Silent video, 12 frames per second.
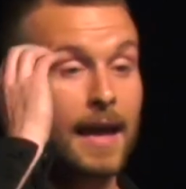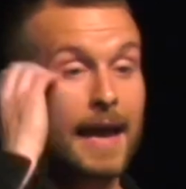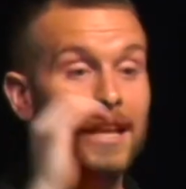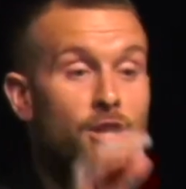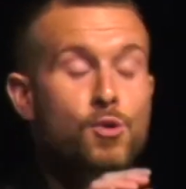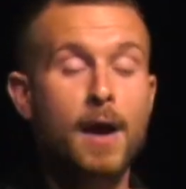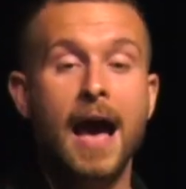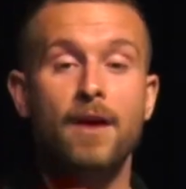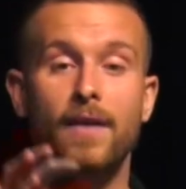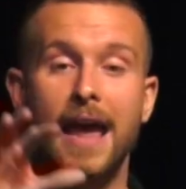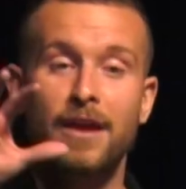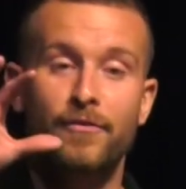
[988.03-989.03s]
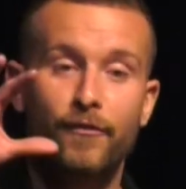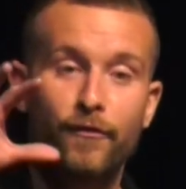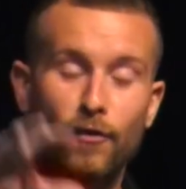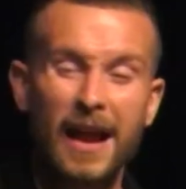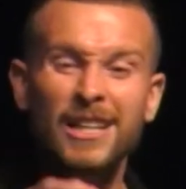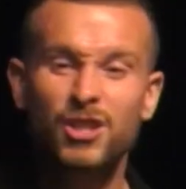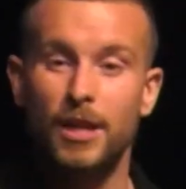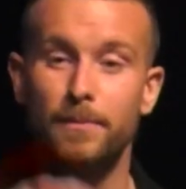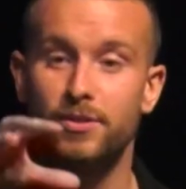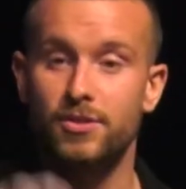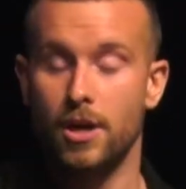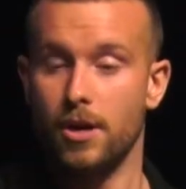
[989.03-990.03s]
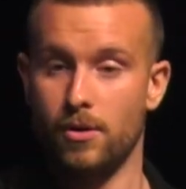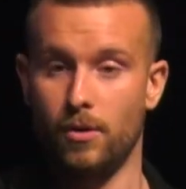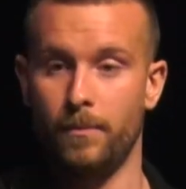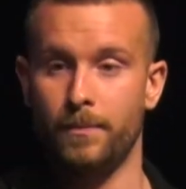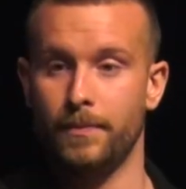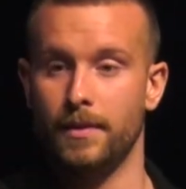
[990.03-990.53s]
and you have a friendship circle.